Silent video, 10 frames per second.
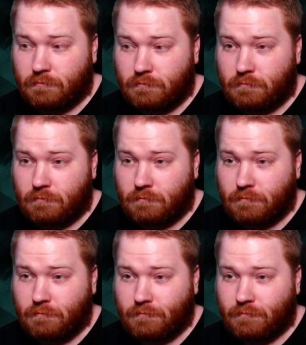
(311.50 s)

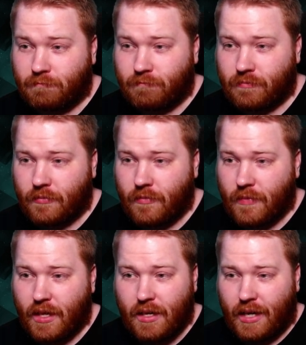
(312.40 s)
Mm.
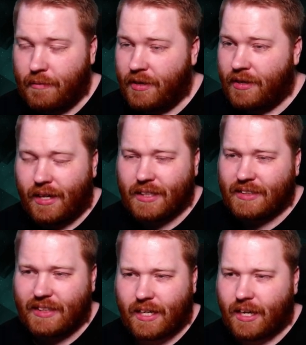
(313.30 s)
I mean, like I
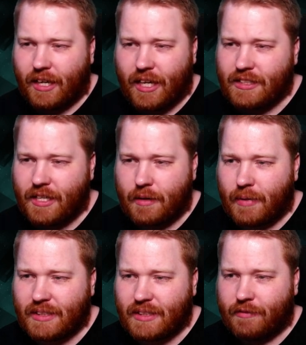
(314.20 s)
said, I, I guess they
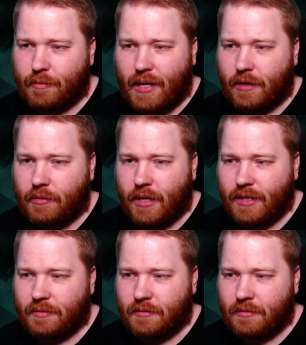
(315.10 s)
must have a plan, right?